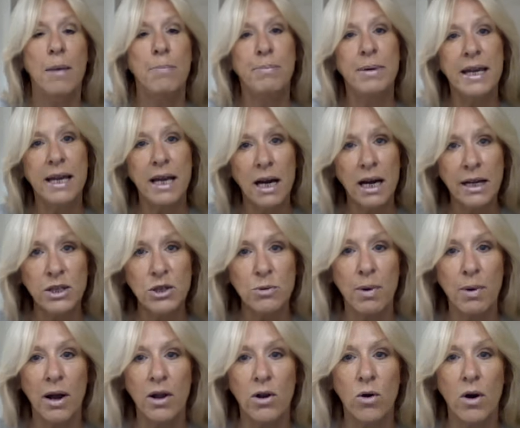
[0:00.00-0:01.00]
Be
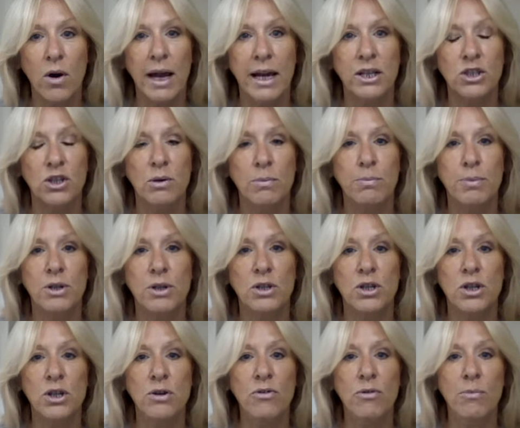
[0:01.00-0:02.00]
guided by your agent, but
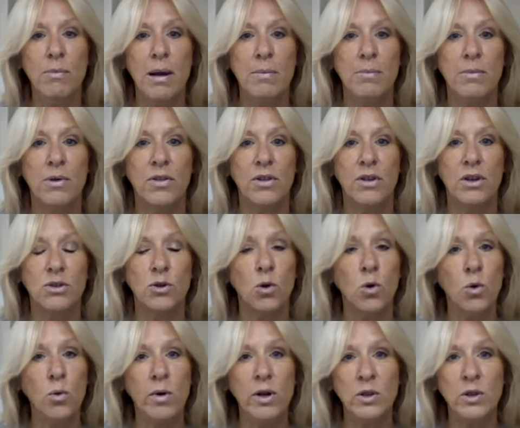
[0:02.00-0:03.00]
do remember that it's
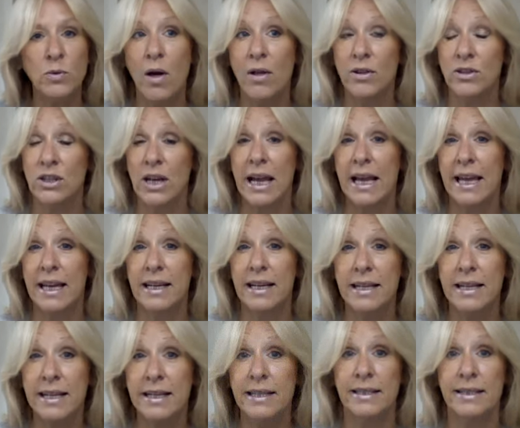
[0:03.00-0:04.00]
always worth taking
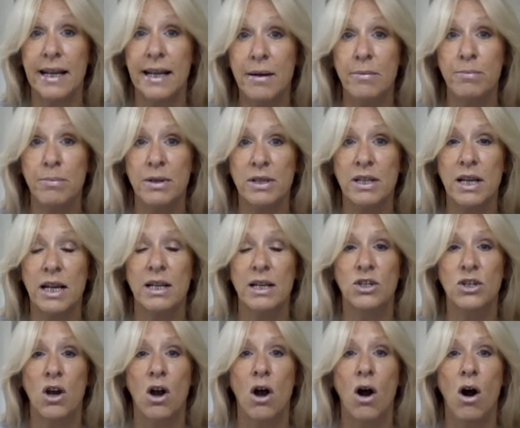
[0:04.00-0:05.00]
at least 10%
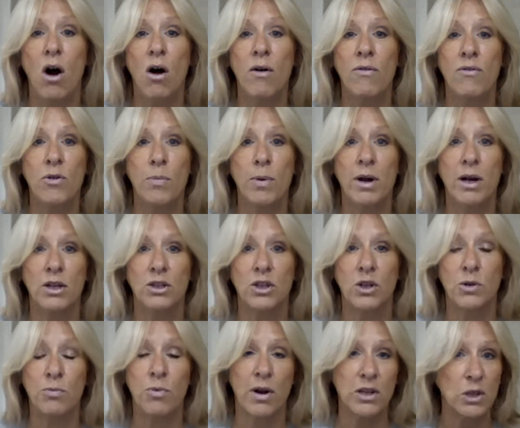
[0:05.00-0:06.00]
off the
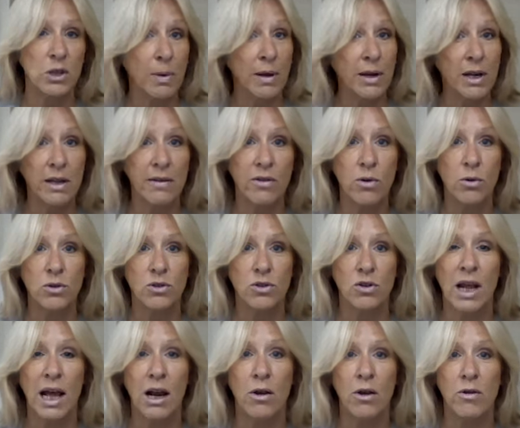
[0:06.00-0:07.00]
purchase price, depending of course
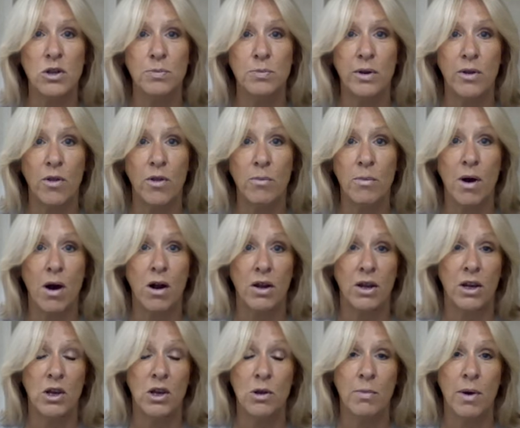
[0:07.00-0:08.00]
on how long it's been on the
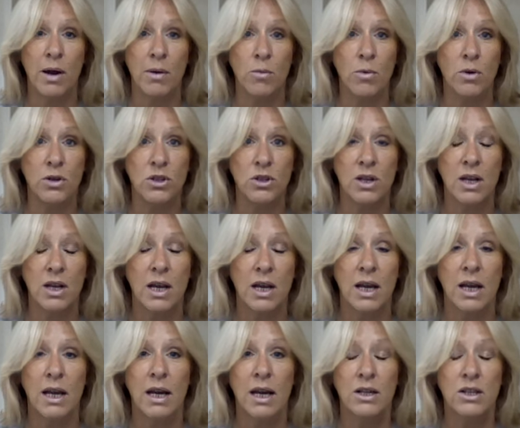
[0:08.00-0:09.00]
market. You might want to
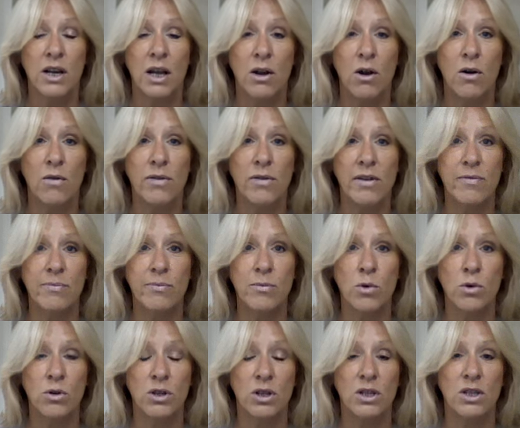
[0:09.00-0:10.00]
take off even
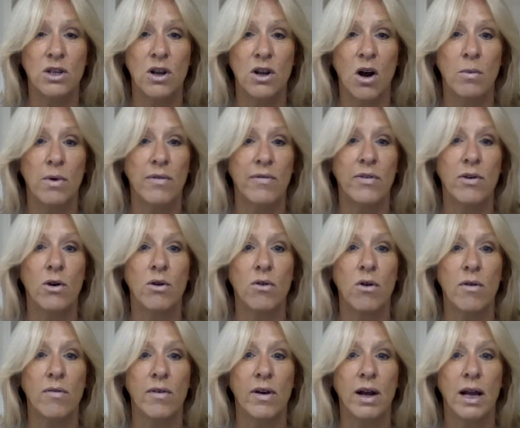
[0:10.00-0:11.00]
more to start with your
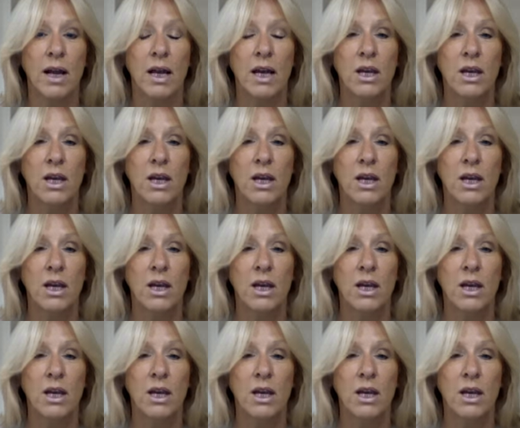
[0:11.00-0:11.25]
offer.